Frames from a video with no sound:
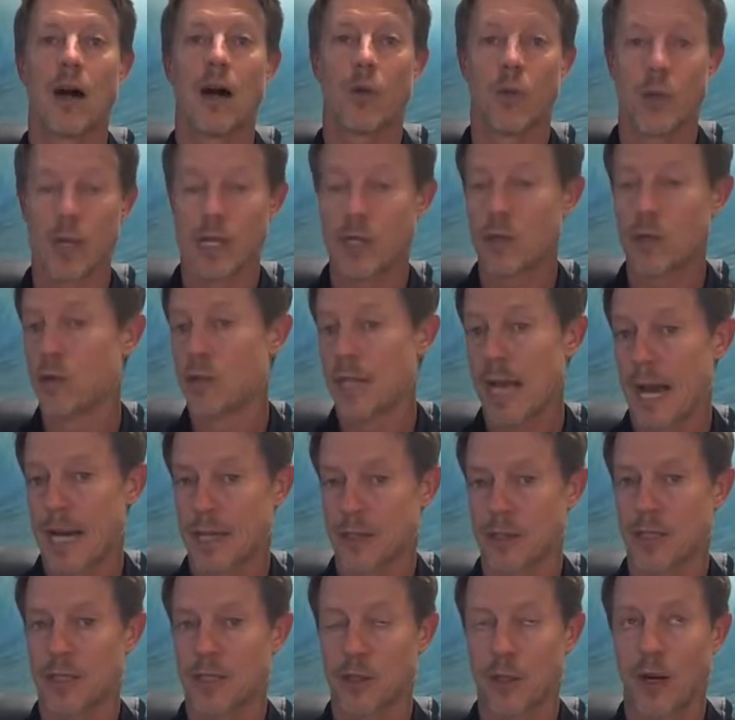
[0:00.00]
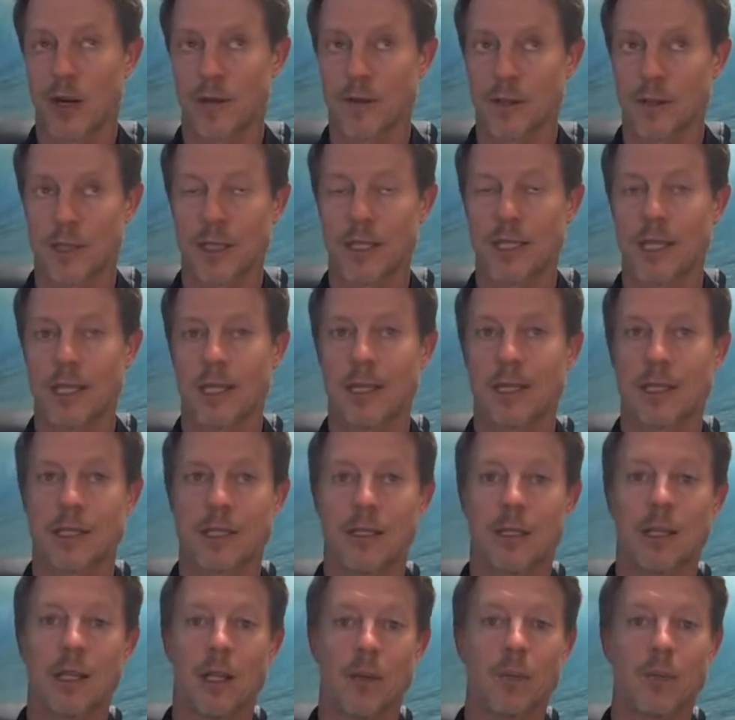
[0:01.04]
We do tax loss harvesting, and it's
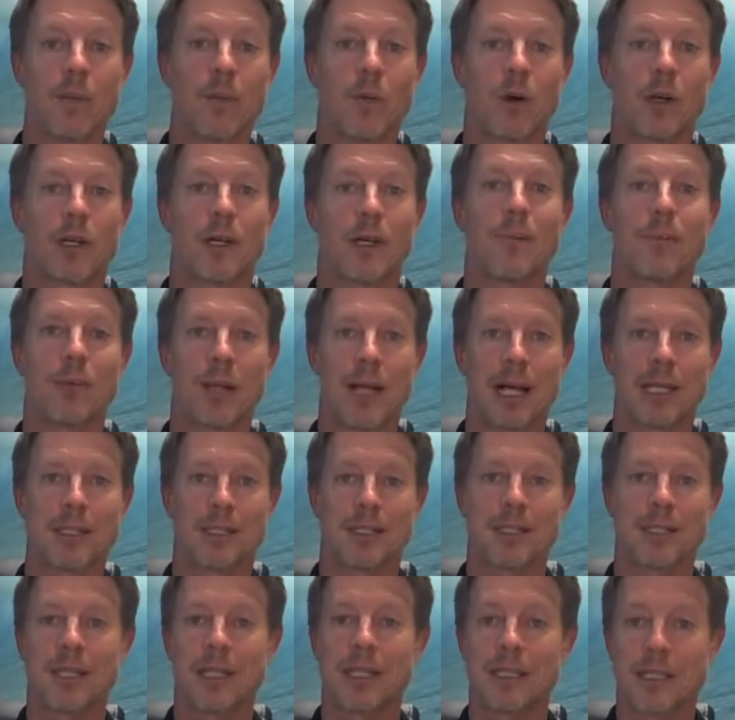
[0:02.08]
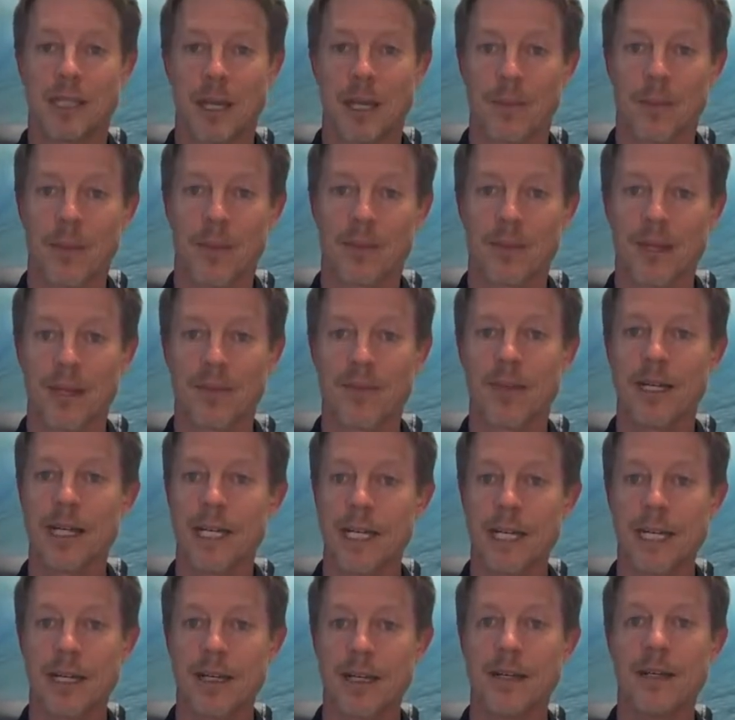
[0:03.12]
a little bit more complex than the example I'm giving
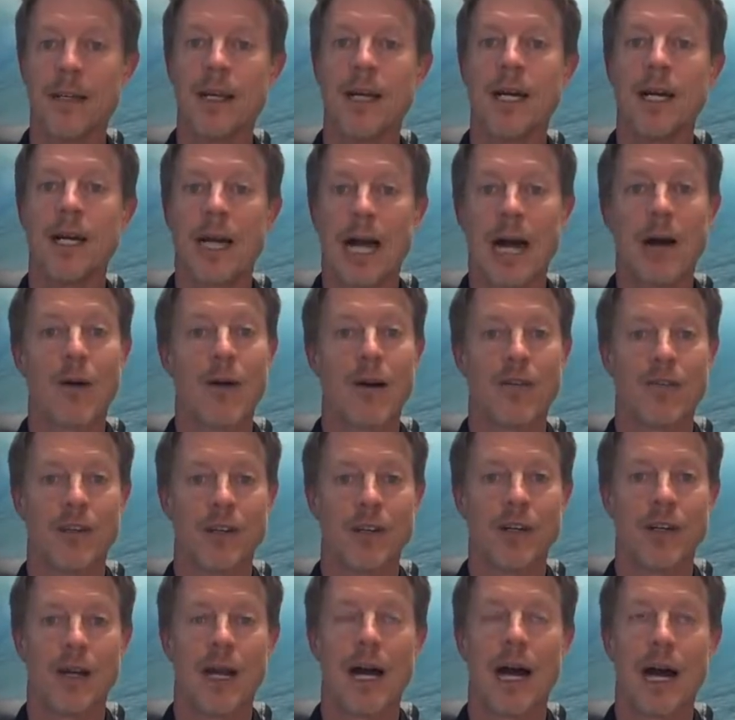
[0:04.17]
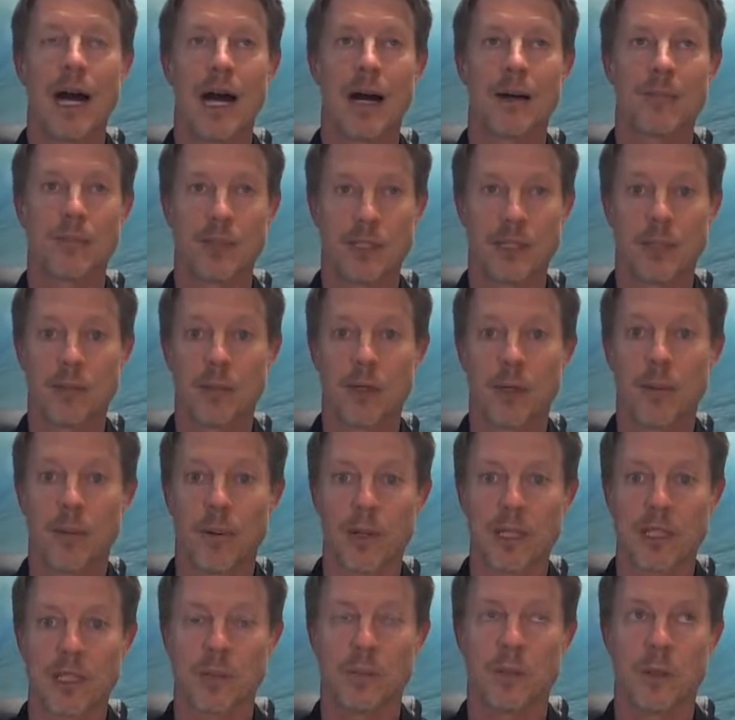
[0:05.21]
here. However, similar
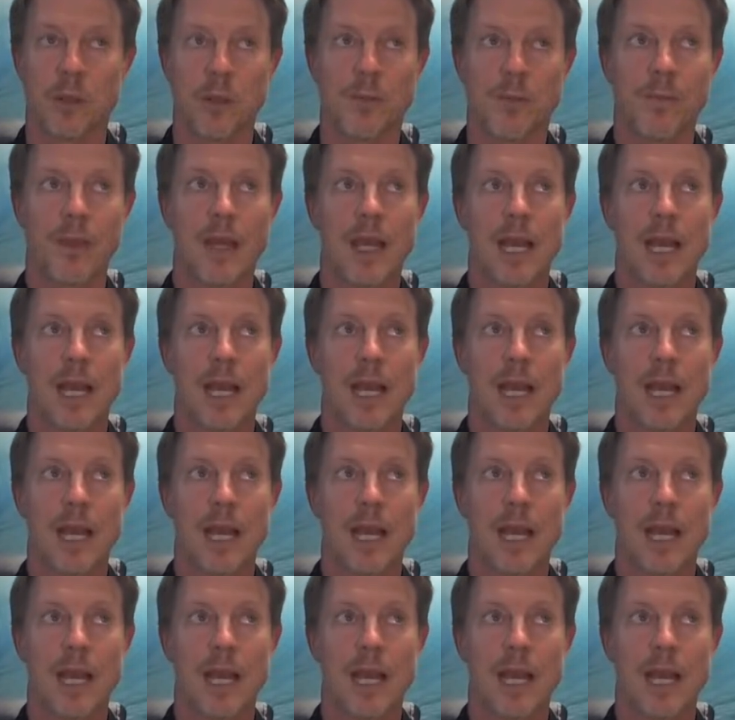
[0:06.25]
principle.